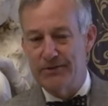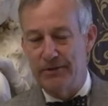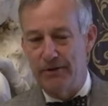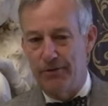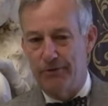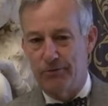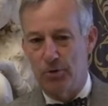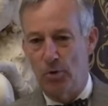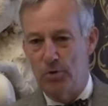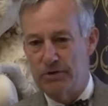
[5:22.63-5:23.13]
he
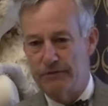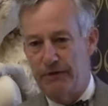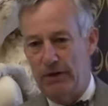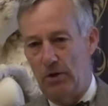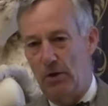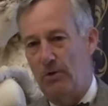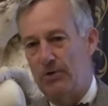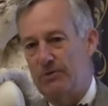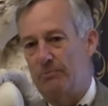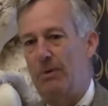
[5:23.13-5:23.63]
throws
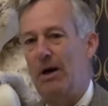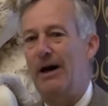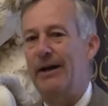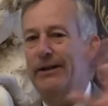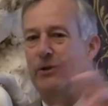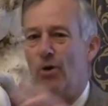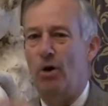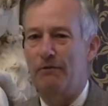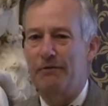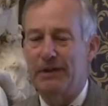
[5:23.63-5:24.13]
Felon's
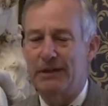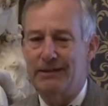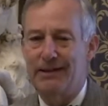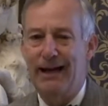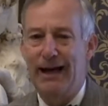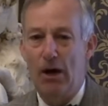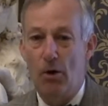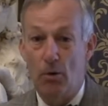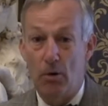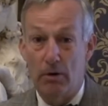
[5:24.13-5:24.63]
body off the
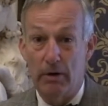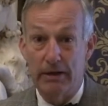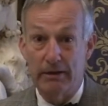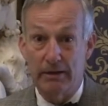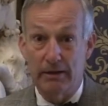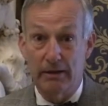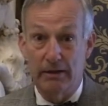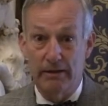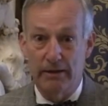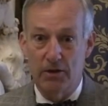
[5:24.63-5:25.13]
tower at the
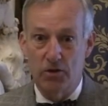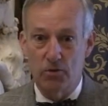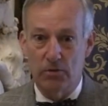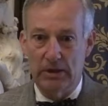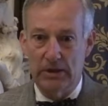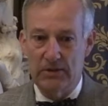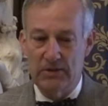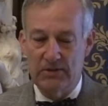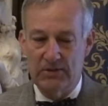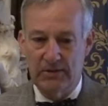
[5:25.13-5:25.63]
cathedral
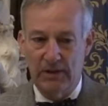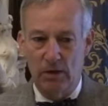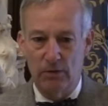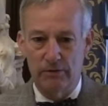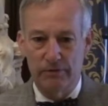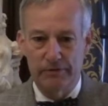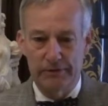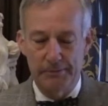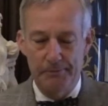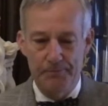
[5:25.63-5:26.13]

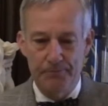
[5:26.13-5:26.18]
itself.